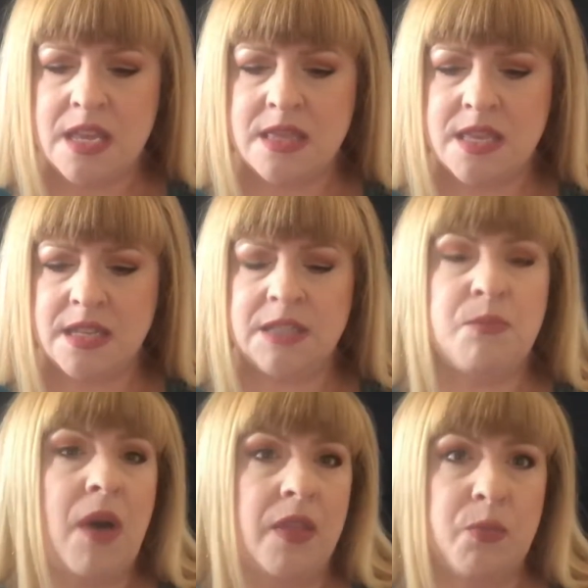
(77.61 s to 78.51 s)
This
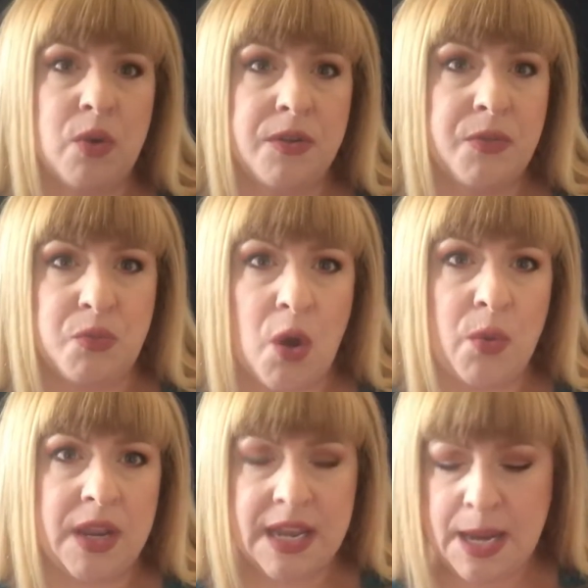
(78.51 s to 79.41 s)
month we're
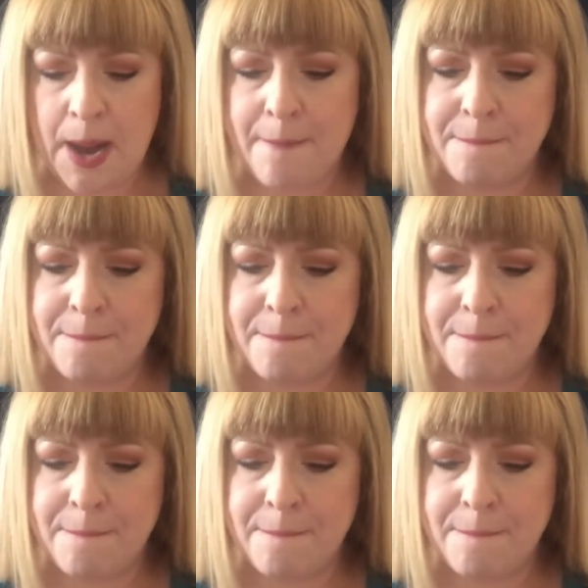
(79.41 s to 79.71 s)
throwing it